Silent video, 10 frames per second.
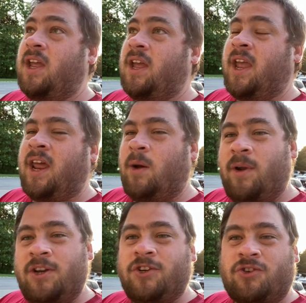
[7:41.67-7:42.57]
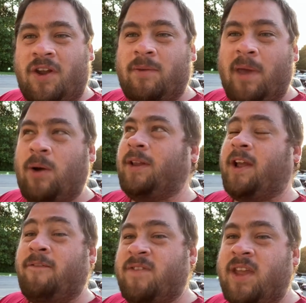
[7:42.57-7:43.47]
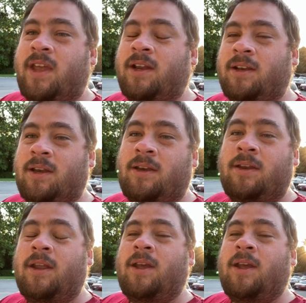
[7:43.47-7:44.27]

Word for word: and I wanted to try them out, like a vegan